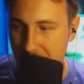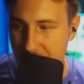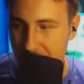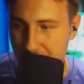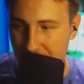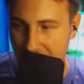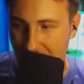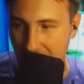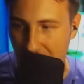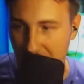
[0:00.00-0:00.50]

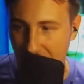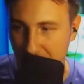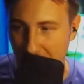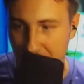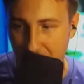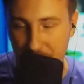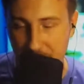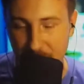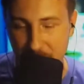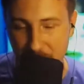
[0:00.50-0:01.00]
I
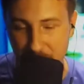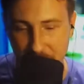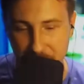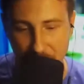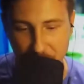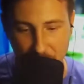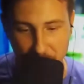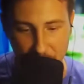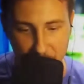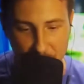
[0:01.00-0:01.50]
believe that there
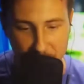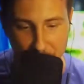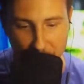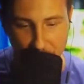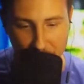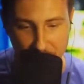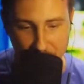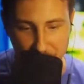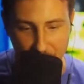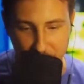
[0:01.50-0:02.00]
are people that
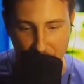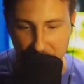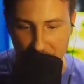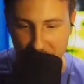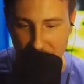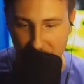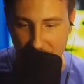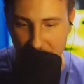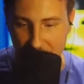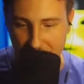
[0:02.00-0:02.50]
have made
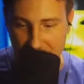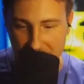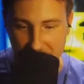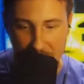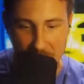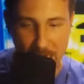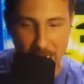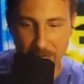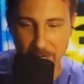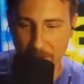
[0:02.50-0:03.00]
their
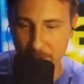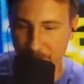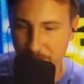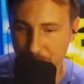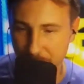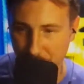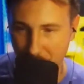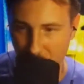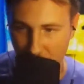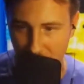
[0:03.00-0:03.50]
entire
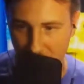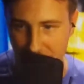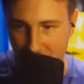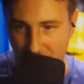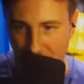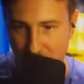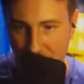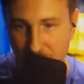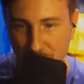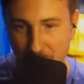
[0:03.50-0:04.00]
career on
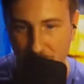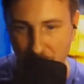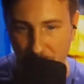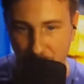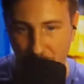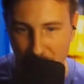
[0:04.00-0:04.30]
YouTube